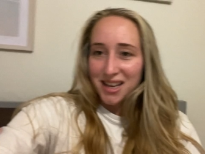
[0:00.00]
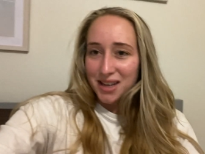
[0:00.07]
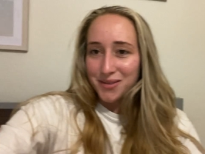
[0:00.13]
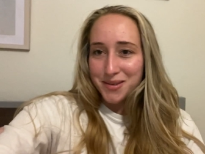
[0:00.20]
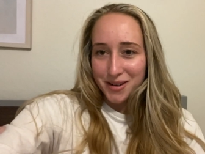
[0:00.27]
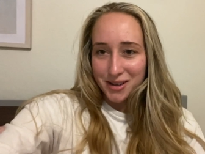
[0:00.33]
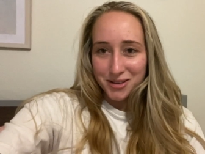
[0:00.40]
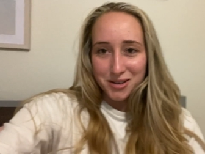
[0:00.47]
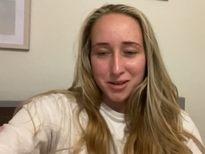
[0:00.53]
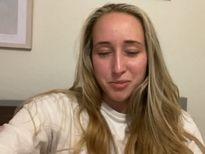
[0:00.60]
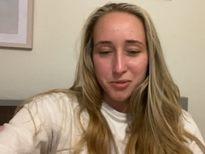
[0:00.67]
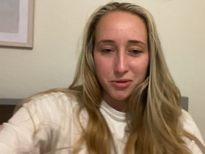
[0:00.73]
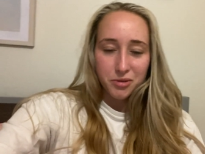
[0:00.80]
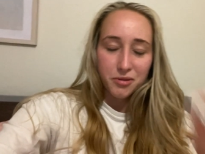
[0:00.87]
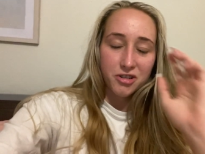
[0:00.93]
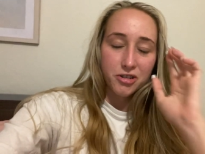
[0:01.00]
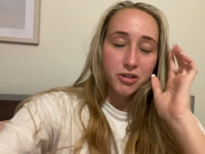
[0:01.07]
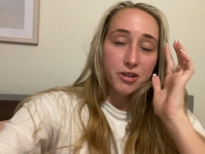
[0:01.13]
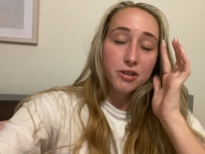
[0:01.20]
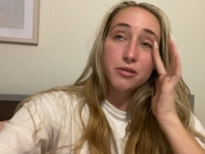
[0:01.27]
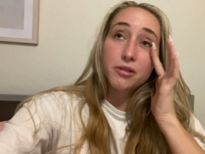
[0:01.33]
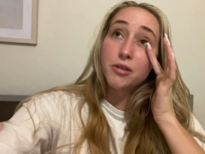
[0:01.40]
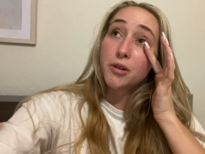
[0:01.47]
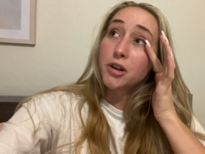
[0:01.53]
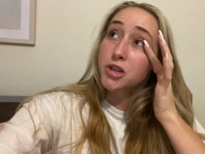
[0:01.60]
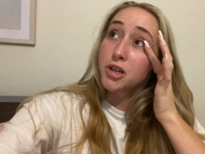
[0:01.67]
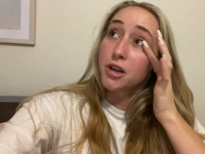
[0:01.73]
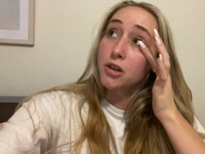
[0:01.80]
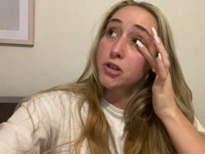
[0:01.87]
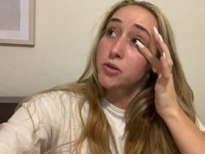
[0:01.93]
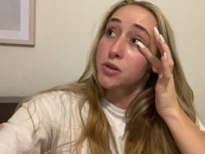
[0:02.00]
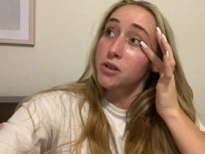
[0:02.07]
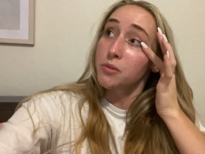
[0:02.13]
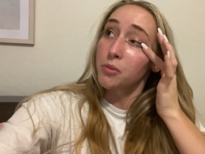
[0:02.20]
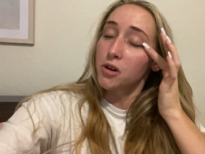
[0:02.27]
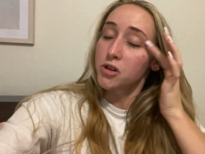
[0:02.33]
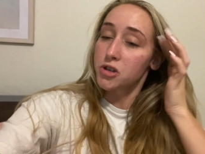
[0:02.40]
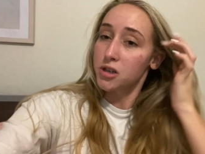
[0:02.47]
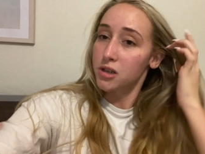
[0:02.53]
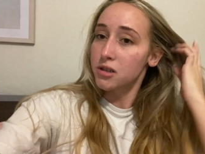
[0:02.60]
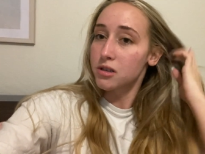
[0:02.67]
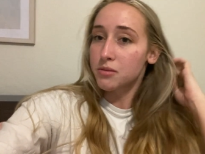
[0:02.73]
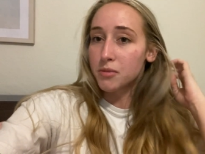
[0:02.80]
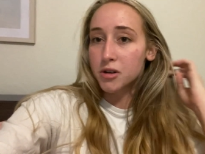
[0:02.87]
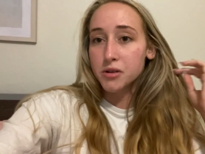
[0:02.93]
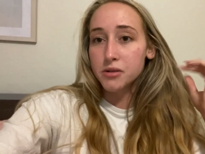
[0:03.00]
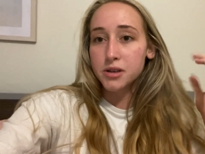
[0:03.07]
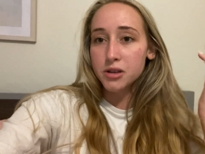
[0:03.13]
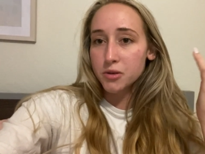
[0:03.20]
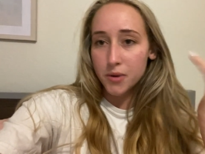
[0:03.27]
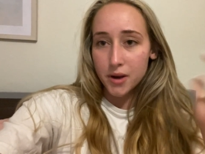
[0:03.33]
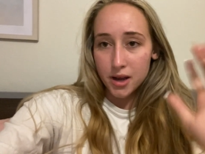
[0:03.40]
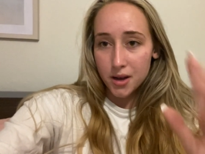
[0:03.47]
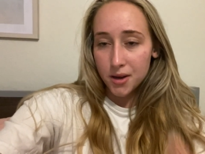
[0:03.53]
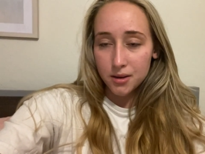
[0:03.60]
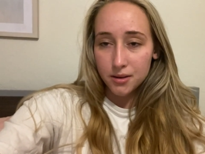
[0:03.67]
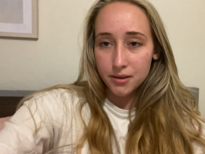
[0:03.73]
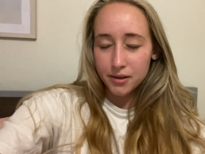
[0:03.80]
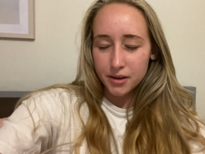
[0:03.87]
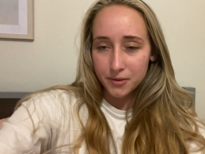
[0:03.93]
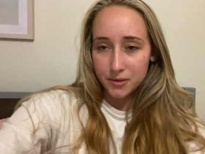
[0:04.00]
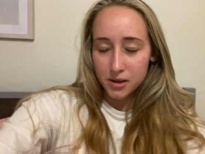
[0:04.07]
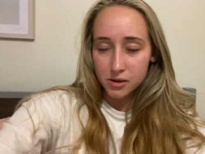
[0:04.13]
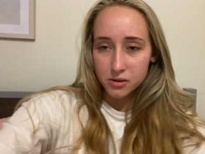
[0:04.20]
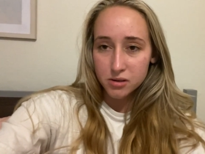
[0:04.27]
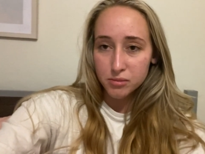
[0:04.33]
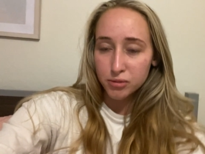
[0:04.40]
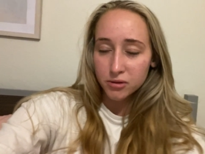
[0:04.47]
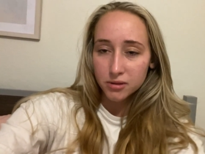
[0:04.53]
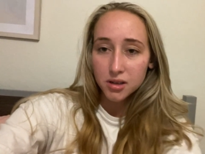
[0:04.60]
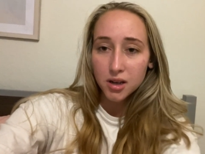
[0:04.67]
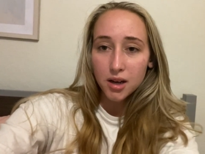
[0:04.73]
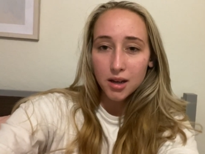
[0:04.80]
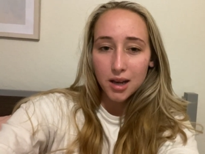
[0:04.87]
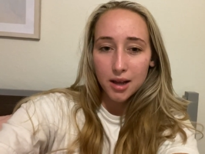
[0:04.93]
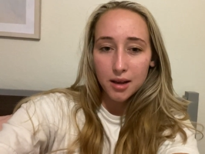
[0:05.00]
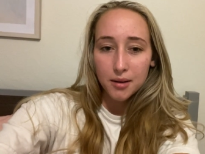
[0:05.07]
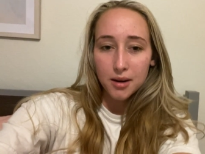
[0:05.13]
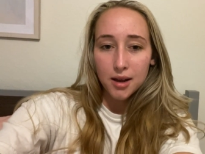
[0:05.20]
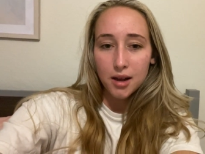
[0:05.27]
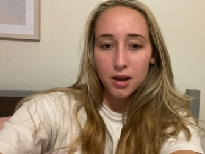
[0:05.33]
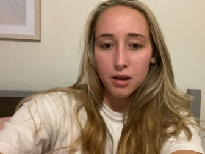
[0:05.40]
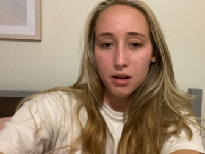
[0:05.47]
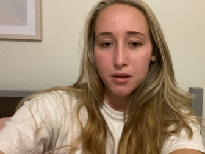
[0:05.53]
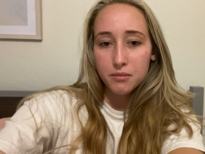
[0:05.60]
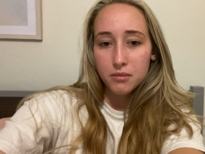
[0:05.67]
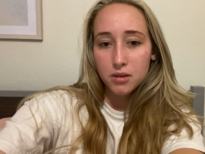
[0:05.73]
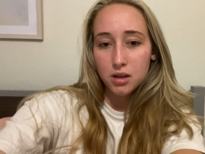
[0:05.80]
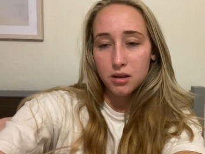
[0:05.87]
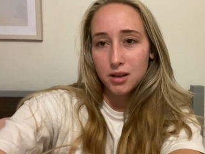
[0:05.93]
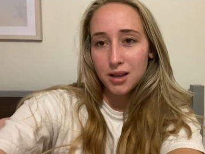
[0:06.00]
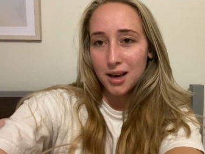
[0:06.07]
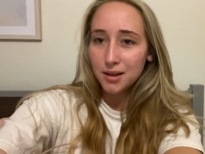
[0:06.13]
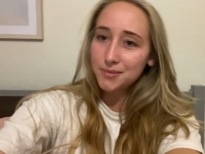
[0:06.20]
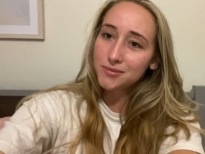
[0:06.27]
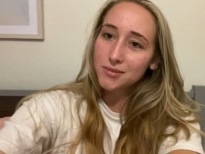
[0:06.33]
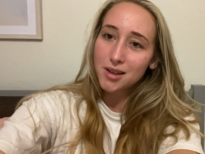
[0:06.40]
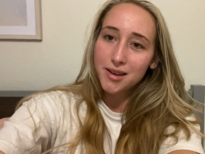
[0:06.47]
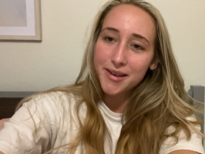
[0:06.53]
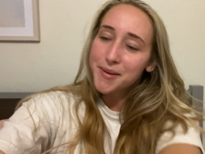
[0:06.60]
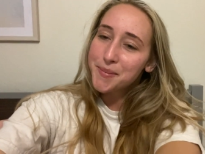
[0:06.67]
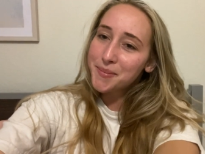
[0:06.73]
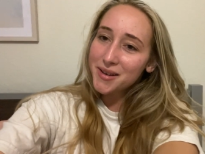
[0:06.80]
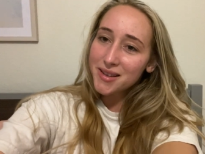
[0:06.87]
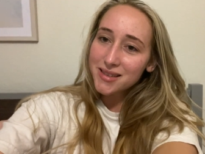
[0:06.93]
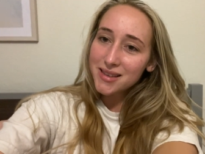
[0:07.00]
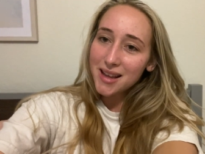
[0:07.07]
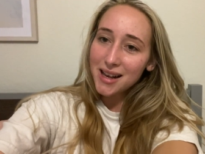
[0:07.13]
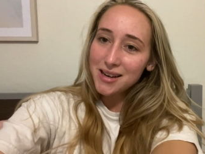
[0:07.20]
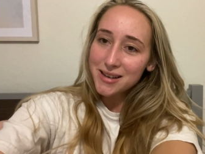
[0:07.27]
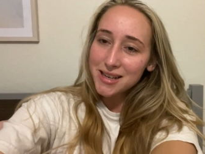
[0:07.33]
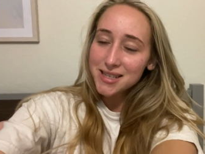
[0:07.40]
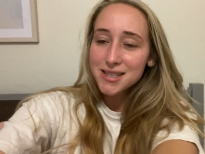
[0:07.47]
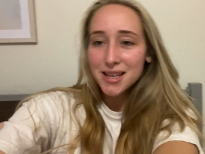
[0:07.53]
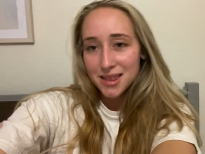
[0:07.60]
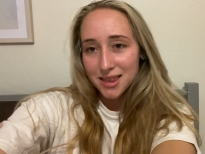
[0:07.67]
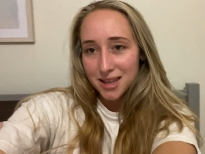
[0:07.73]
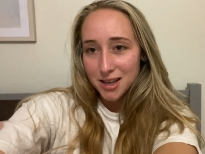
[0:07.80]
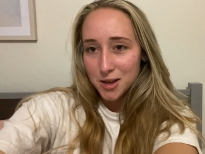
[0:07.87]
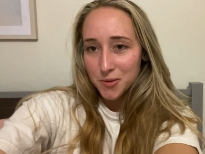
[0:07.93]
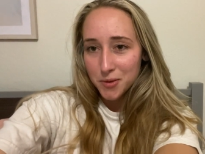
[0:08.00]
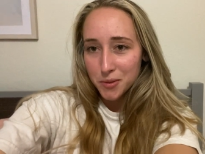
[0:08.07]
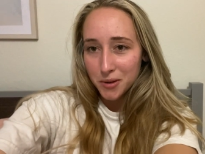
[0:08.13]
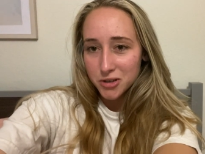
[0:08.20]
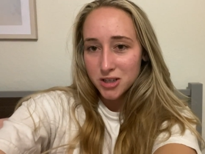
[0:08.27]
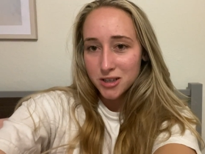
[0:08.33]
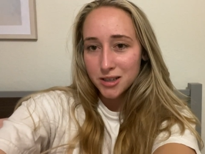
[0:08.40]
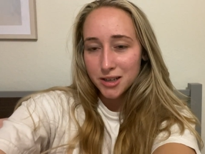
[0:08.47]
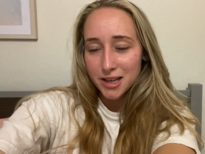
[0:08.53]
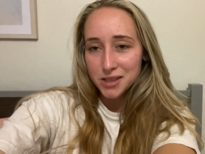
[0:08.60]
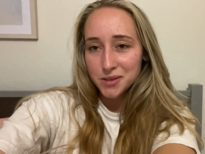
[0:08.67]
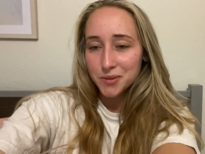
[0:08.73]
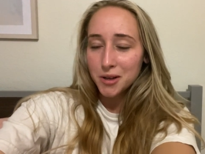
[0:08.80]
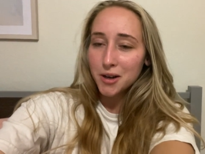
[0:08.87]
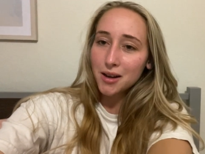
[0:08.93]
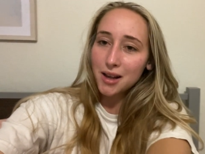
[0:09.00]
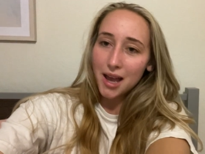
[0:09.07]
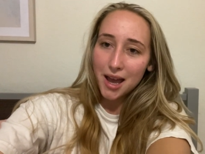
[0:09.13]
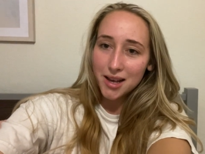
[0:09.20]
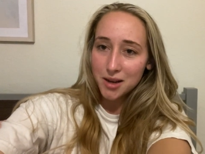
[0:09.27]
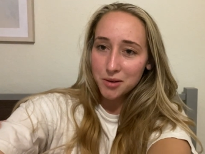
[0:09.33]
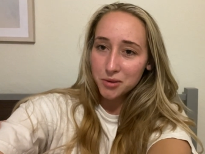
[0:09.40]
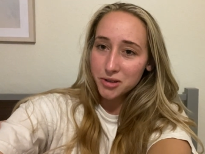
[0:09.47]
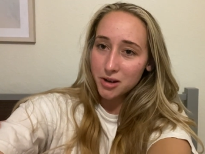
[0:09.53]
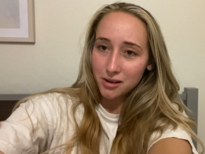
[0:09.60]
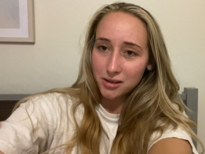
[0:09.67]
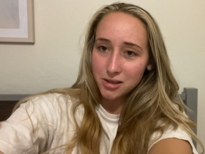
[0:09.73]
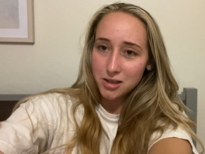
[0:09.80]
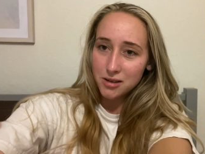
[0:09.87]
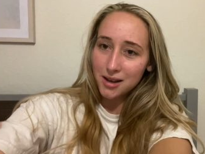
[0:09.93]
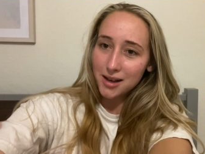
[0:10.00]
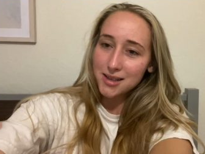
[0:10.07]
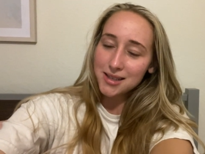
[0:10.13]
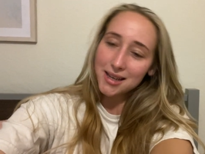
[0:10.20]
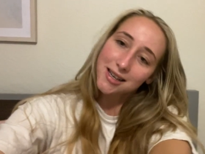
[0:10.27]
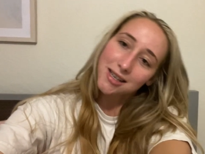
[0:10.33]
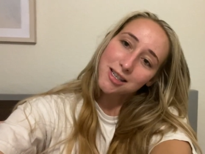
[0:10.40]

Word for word: we might go to the pool tomorrow, so I don't want to wash it. I'll just end up washing it tomorrow either way, if I go to the pool or not. Yeah, but anyways, thank you for watching today's vlog, and I will talk to you guys in